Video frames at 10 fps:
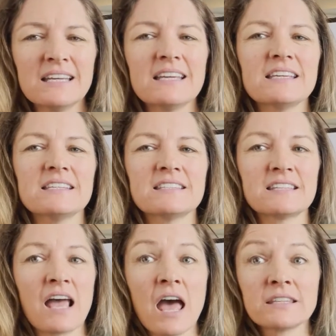is
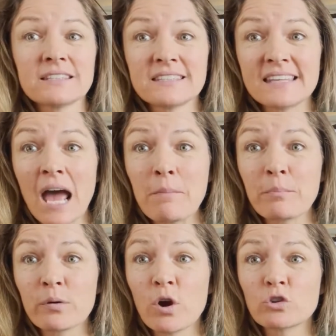
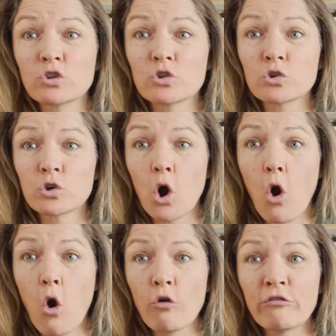
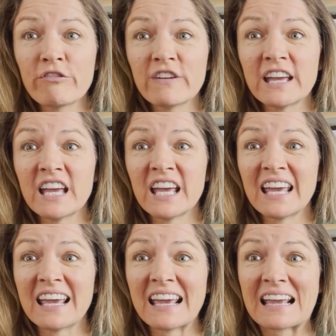
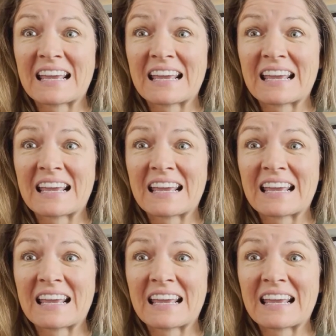saprotrophic.